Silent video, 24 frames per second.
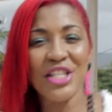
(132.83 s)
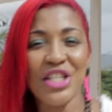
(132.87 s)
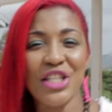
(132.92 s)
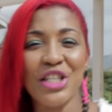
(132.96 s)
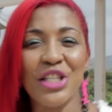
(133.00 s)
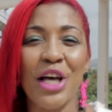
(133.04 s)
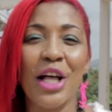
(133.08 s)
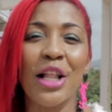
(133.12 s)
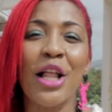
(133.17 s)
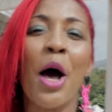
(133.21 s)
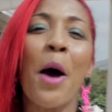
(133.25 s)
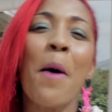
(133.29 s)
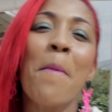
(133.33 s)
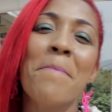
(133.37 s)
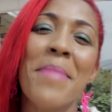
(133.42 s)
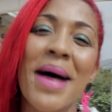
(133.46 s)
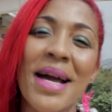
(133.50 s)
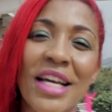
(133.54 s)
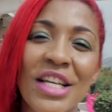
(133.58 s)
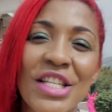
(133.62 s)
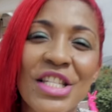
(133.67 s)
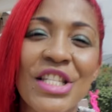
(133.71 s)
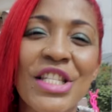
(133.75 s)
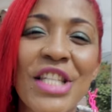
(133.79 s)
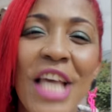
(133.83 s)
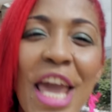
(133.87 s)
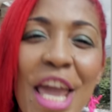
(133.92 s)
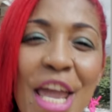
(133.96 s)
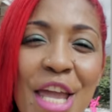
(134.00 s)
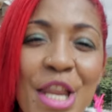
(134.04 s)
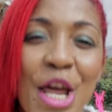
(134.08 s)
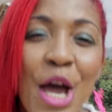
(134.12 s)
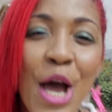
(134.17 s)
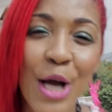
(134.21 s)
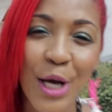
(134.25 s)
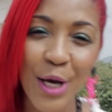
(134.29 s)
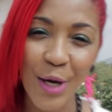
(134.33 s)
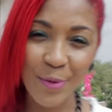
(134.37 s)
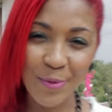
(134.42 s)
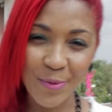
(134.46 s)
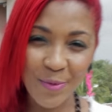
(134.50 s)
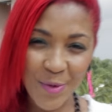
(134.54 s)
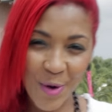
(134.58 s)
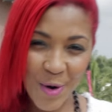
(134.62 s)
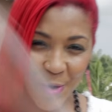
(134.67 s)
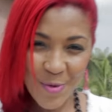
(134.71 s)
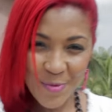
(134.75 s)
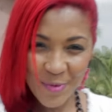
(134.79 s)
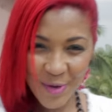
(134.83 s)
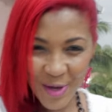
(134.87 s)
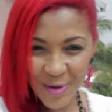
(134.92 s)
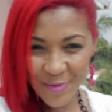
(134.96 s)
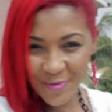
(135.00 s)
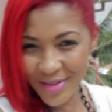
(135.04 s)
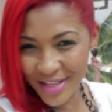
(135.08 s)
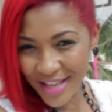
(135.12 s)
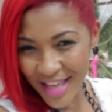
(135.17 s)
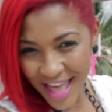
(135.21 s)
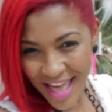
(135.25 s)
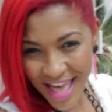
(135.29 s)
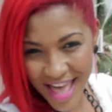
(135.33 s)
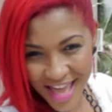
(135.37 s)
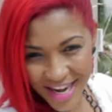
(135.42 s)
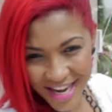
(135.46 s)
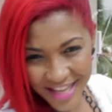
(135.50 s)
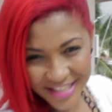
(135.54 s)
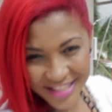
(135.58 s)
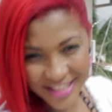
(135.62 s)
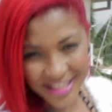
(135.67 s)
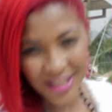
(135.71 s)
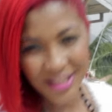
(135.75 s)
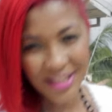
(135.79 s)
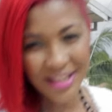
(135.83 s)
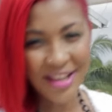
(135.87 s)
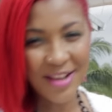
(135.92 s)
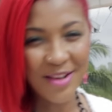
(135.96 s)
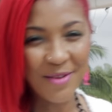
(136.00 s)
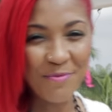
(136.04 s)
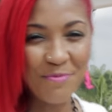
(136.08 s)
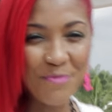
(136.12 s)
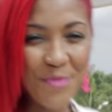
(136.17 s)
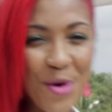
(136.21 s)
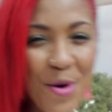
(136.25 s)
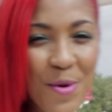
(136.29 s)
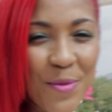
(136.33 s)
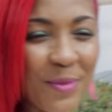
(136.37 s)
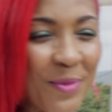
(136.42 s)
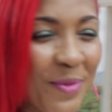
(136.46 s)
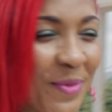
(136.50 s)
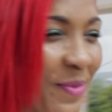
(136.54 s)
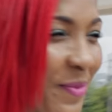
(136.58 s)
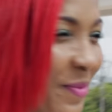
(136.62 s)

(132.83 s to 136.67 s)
Digital Magazine. Come on, come get it. Boom.